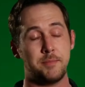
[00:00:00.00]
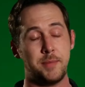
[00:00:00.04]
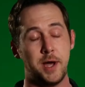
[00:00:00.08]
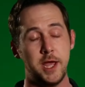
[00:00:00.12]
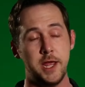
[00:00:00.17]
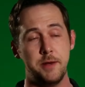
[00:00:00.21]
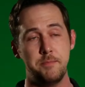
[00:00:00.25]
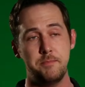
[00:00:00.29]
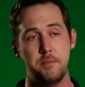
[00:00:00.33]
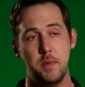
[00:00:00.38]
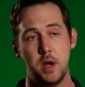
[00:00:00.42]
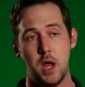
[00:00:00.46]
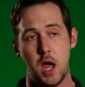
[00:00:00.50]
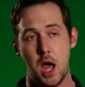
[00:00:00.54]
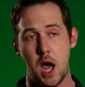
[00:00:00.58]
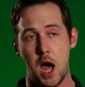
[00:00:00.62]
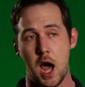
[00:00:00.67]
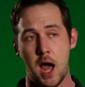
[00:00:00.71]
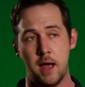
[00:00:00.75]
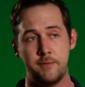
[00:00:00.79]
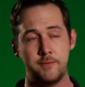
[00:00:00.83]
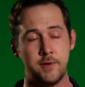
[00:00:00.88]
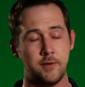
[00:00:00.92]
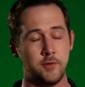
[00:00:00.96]
on a Bight.
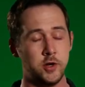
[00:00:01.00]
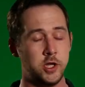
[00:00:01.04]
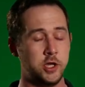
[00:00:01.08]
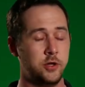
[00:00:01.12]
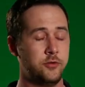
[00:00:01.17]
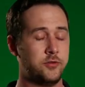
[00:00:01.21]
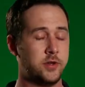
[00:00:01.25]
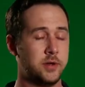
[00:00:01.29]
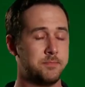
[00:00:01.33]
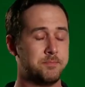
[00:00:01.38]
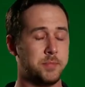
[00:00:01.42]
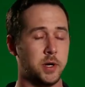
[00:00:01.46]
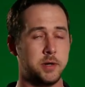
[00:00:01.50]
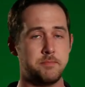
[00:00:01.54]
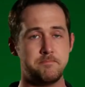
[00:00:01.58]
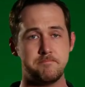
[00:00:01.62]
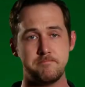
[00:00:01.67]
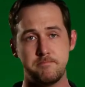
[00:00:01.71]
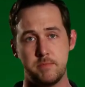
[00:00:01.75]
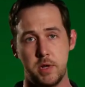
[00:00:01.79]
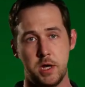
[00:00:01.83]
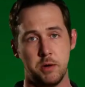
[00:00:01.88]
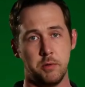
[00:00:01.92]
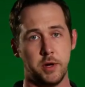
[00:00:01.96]
I've never used it,
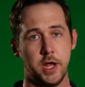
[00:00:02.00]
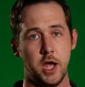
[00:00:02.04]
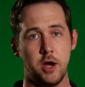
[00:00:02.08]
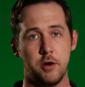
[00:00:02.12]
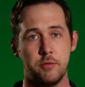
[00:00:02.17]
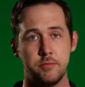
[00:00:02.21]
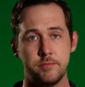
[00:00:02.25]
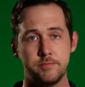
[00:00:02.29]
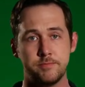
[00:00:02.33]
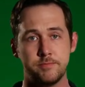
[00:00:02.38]
but here we go.